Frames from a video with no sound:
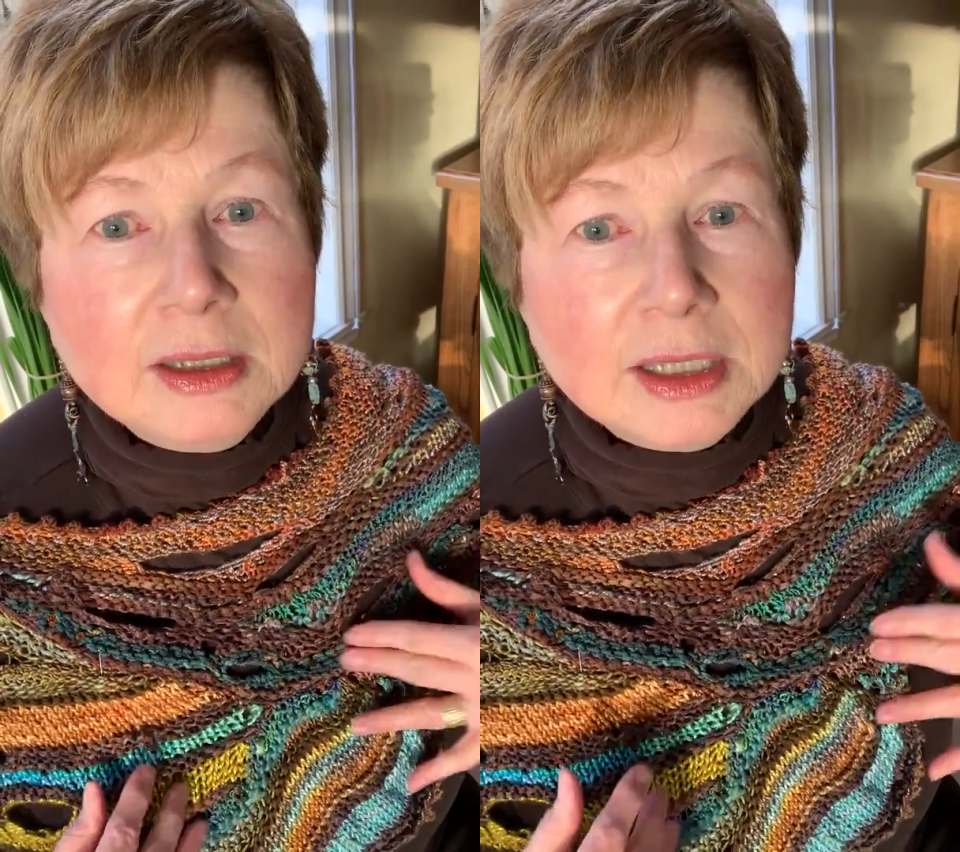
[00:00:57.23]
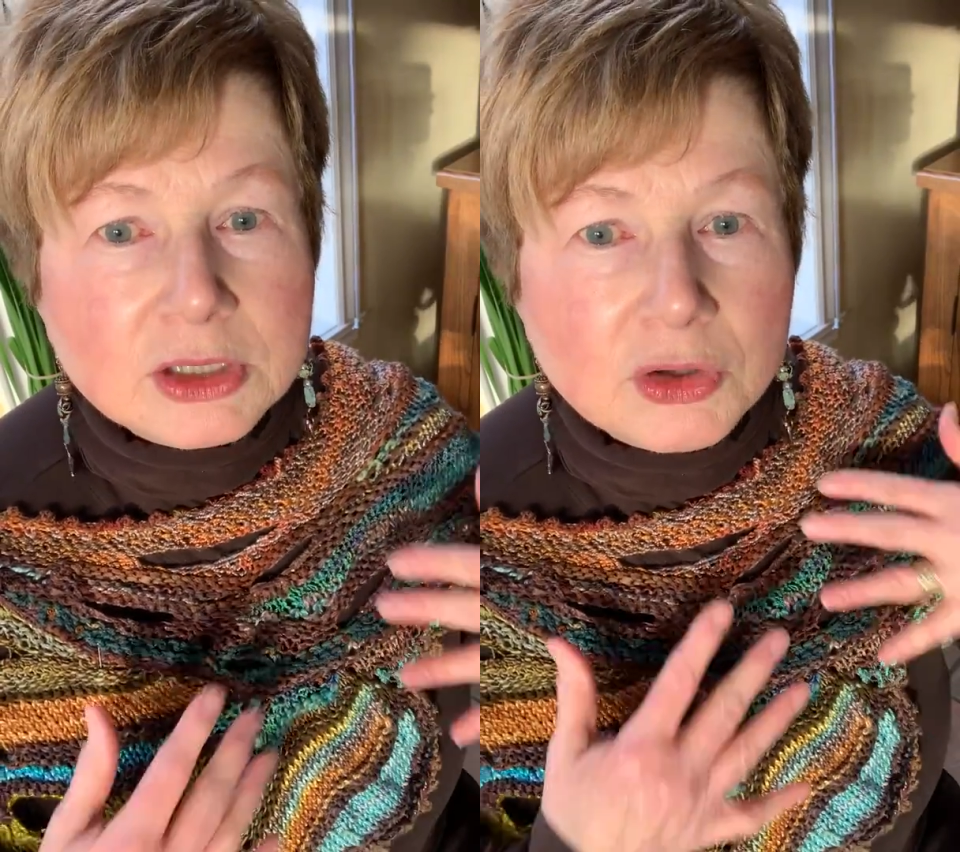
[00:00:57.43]

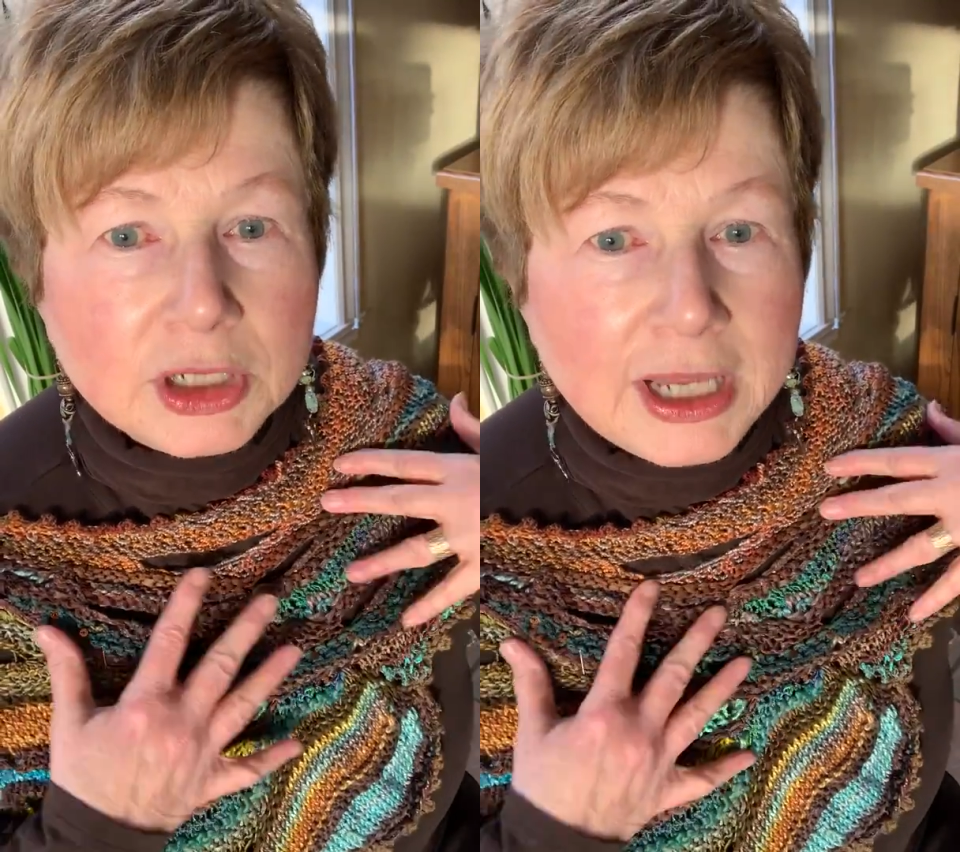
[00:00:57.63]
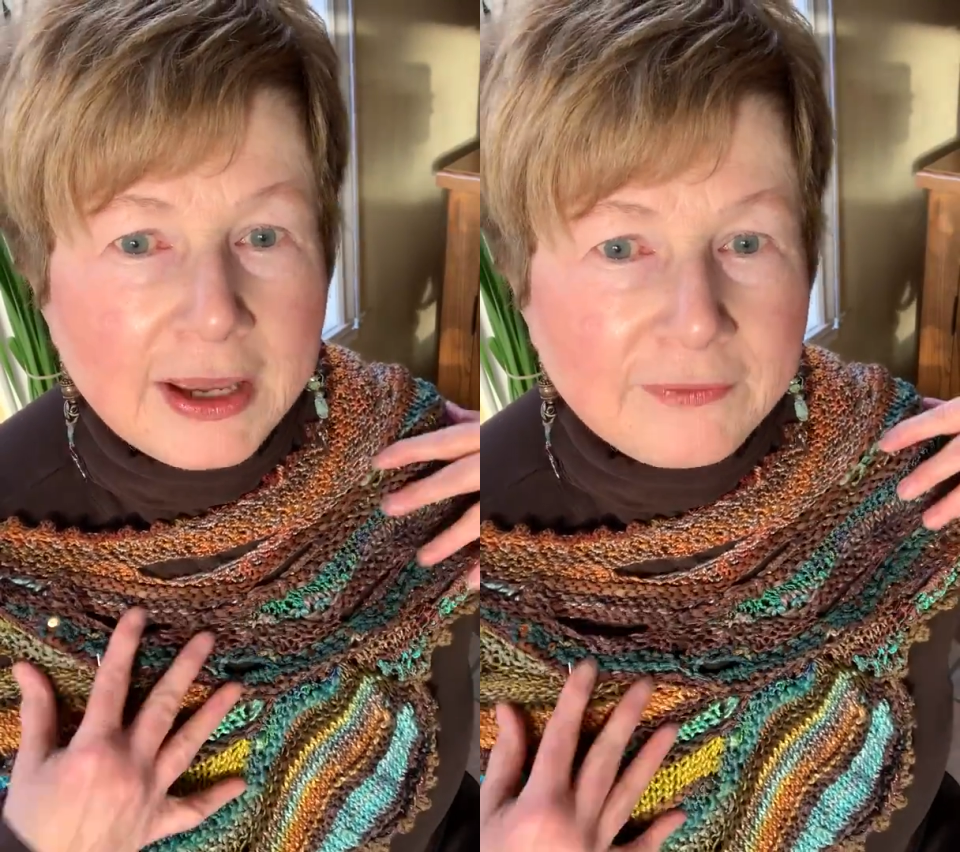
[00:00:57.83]
that's
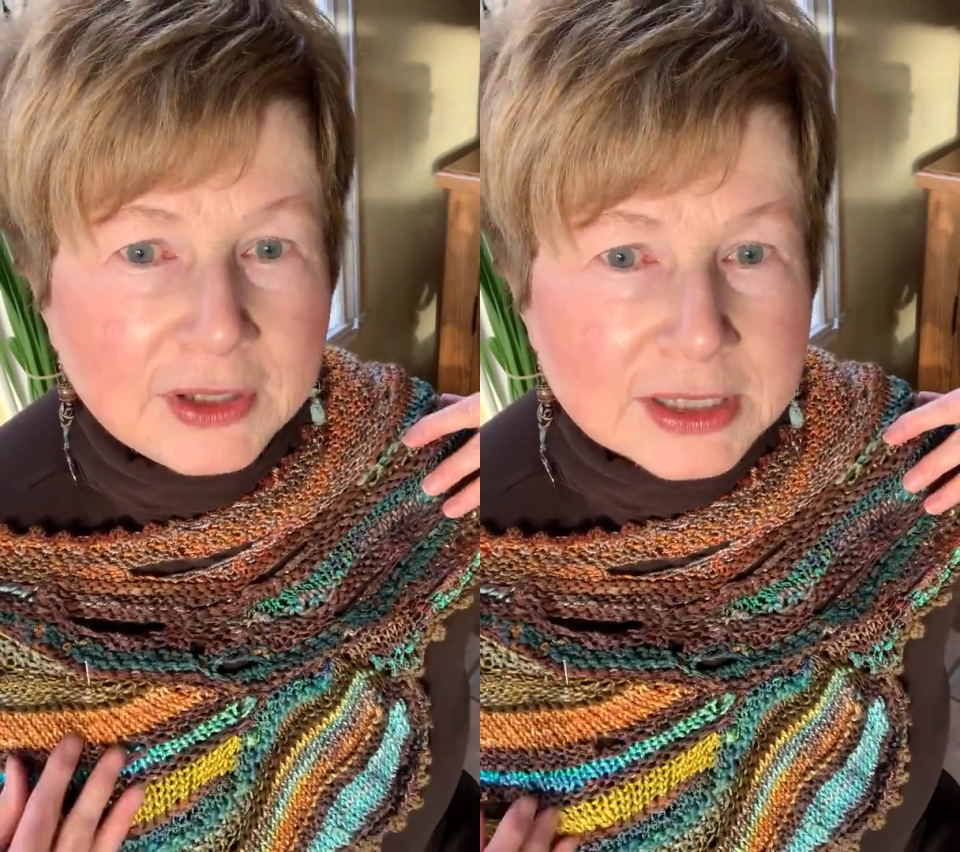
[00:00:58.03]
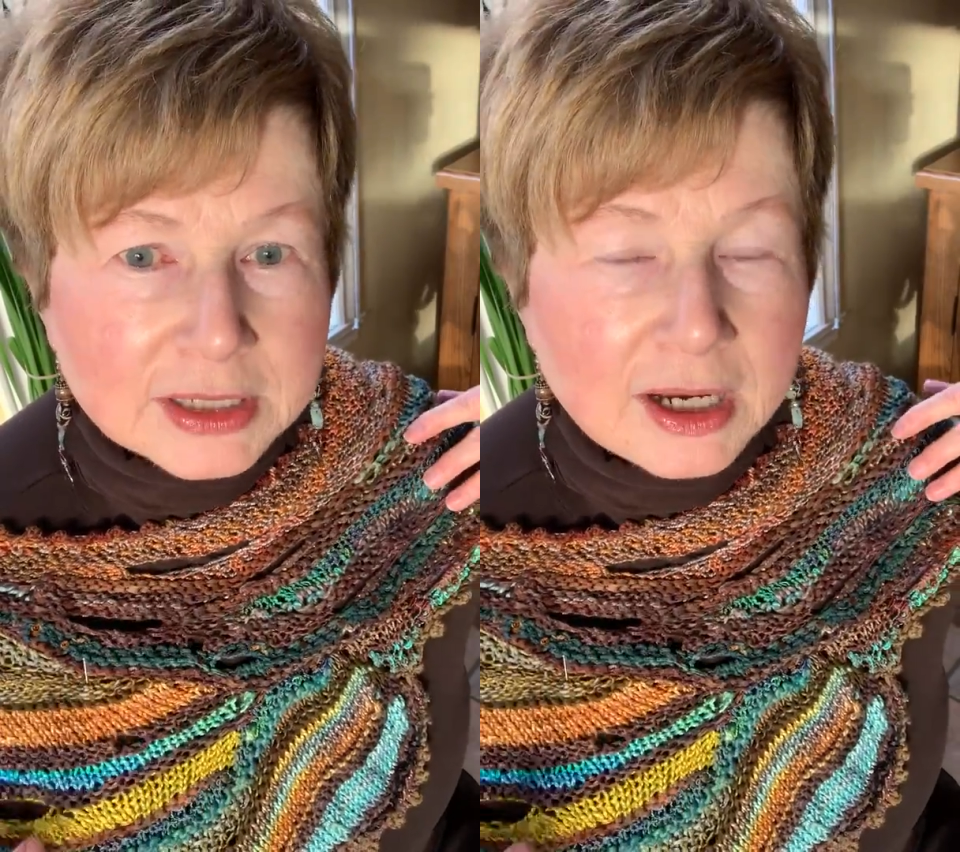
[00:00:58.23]
going to have
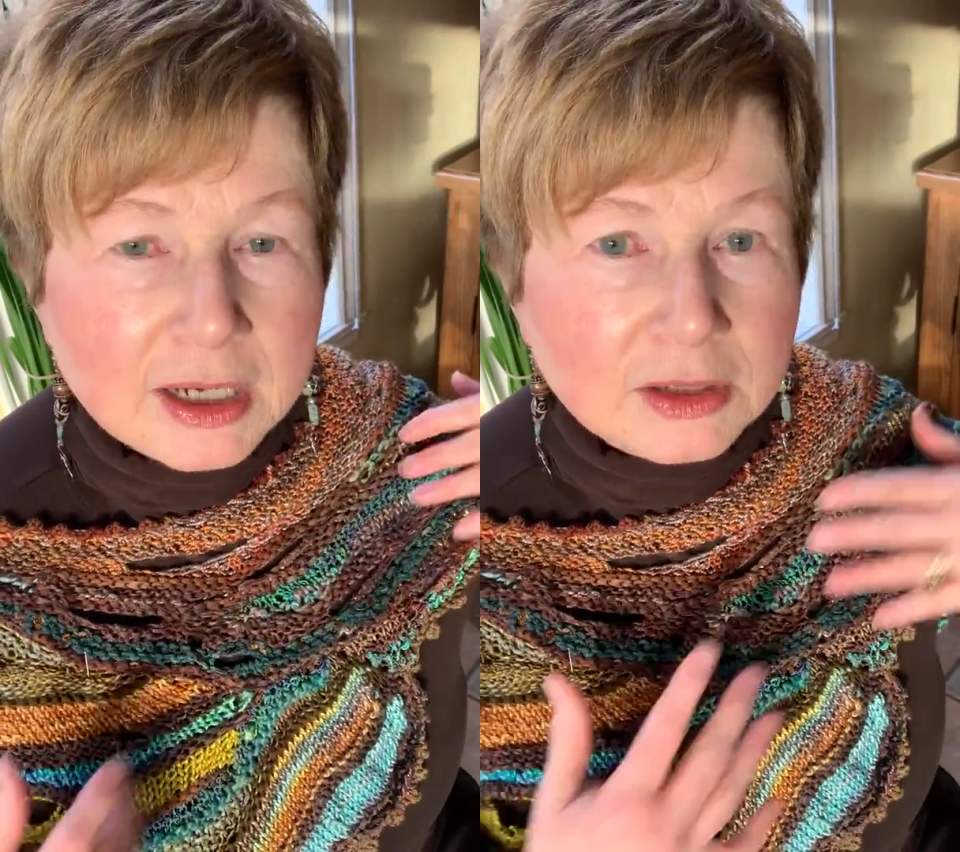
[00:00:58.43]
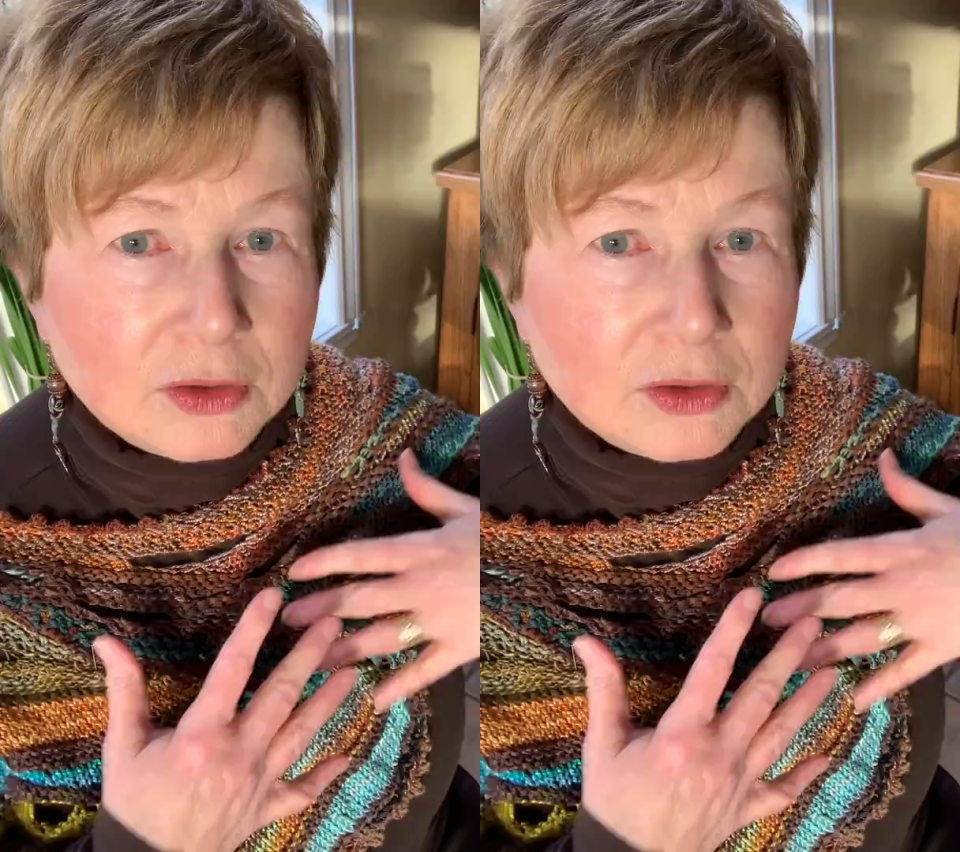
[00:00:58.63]
this kind